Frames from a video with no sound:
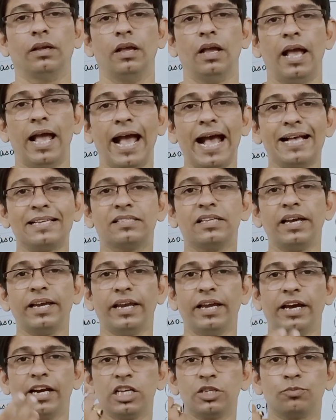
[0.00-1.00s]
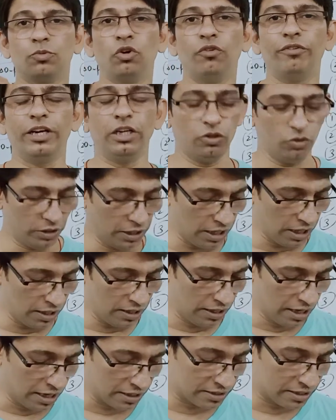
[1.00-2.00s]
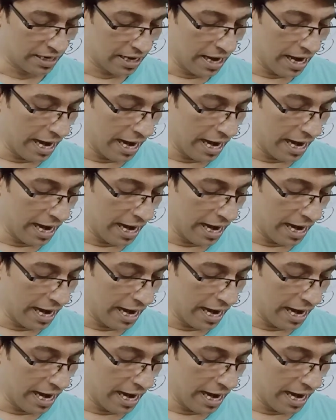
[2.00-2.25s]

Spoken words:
as the air is moved into the lungs.